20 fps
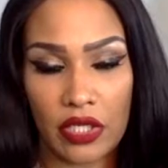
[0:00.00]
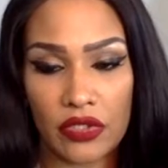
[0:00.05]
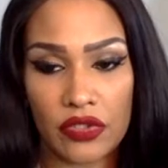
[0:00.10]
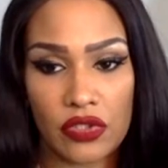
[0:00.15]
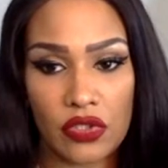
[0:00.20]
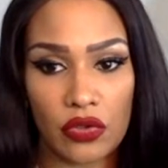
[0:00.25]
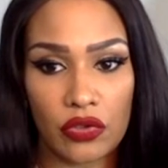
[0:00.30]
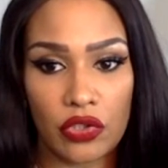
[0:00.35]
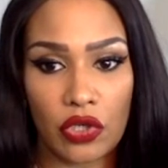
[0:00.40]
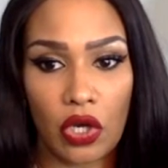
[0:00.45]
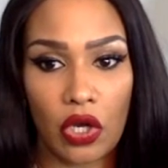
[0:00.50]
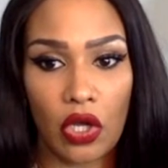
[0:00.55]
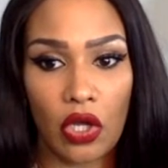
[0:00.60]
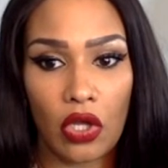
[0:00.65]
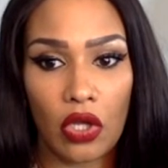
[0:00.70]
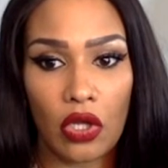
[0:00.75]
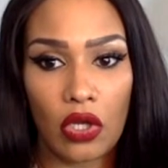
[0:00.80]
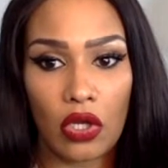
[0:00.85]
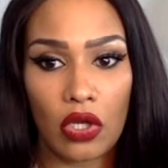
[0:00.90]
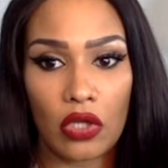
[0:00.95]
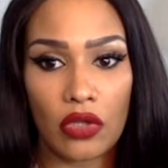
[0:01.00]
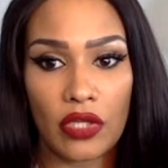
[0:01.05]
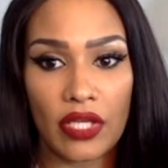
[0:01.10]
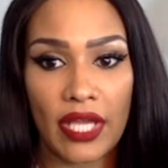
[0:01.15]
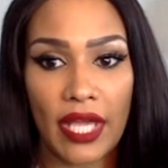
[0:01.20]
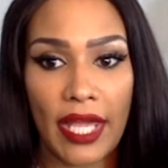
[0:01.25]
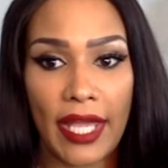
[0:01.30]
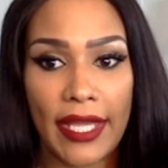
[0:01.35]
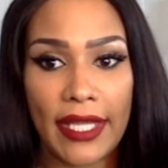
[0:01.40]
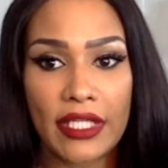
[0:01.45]
So y'all,
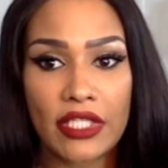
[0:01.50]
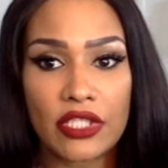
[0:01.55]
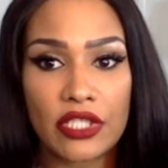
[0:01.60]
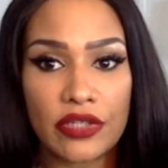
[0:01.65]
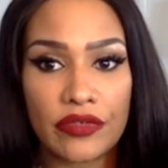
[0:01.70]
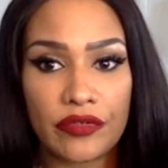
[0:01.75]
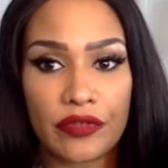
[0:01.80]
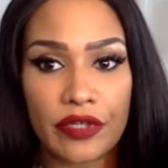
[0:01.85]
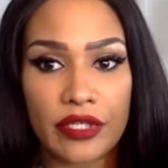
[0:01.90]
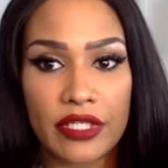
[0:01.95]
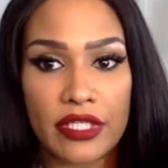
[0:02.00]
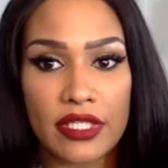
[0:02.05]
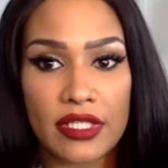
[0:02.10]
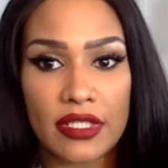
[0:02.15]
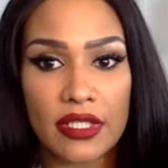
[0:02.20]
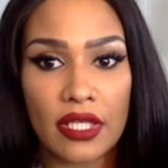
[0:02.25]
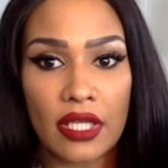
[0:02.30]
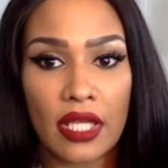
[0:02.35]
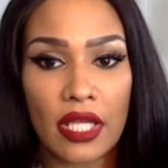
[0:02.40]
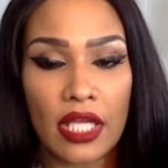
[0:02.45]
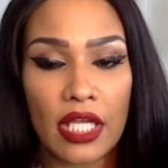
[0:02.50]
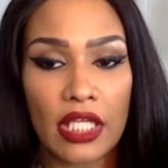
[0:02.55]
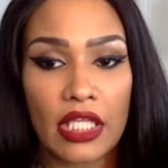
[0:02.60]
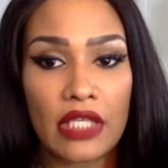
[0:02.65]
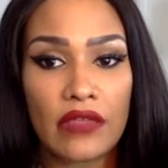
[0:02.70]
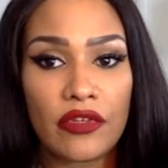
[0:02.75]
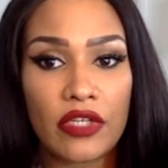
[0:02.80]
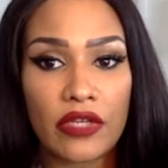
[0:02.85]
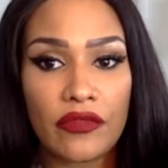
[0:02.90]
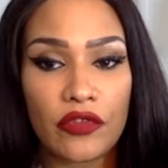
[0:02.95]
the age difference,
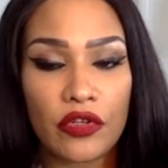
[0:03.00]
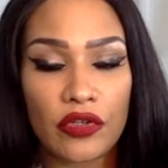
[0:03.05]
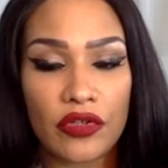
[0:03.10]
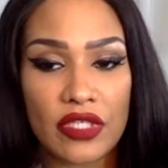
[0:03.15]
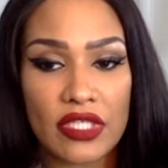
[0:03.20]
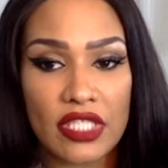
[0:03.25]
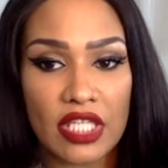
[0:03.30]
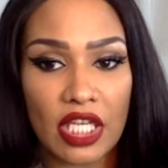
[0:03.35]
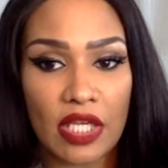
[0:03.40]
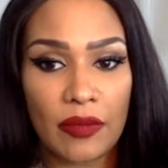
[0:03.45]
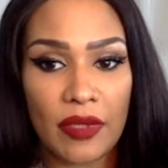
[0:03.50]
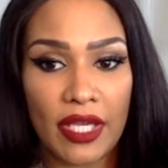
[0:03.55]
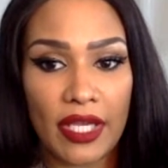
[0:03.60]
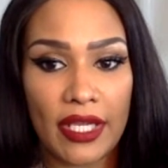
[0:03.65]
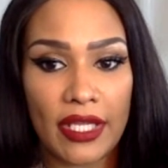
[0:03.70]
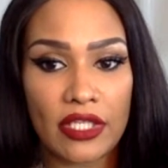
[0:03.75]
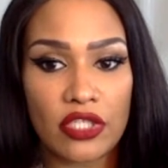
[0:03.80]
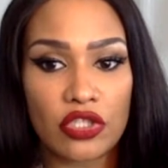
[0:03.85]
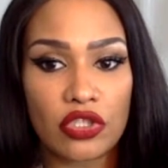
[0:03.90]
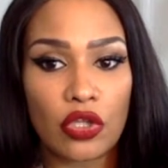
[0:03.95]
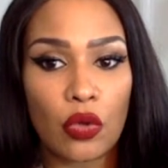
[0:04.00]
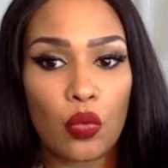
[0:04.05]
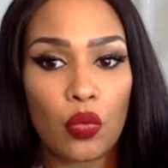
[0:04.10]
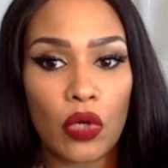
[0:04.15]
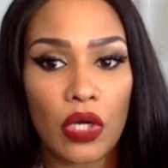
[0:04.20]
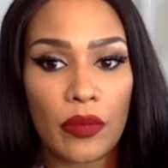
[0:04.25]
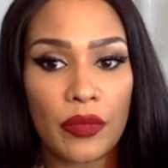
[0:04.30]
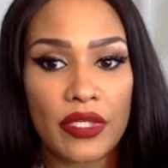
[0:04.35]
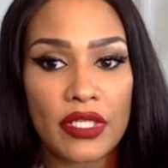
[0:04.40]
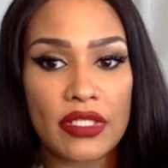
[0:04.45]
even if you're the same age, the
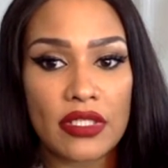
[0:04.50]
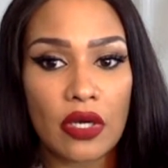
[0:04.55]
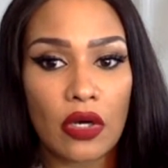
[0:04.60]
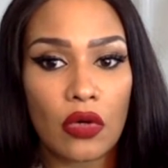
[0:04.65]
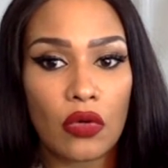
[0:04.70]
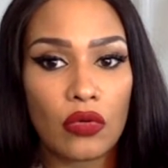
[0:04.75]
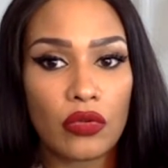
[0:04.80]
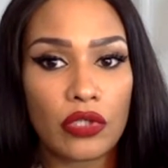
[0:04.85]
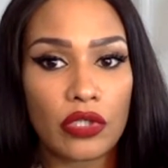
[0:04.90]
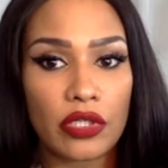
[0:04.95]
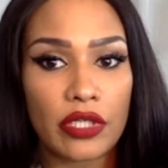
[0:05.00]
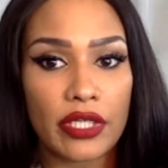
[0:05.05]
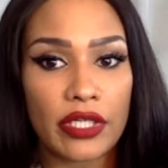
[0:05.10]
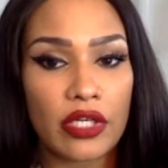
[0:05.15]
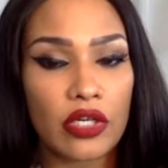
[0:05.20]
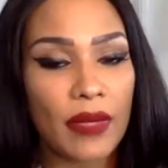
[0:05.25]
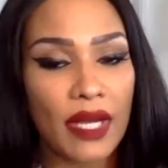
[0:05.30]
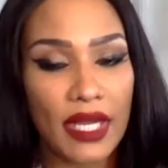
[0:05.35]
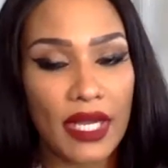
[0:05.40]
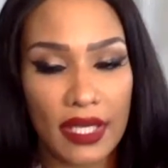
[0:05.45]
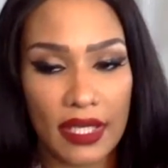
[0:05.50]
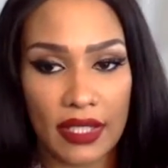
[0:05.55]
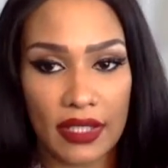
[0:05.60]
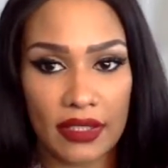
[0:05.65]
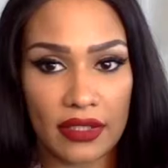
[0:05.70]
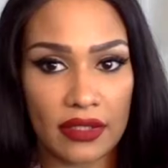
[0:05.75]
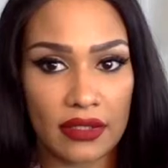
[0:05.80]
woman is older in her mind.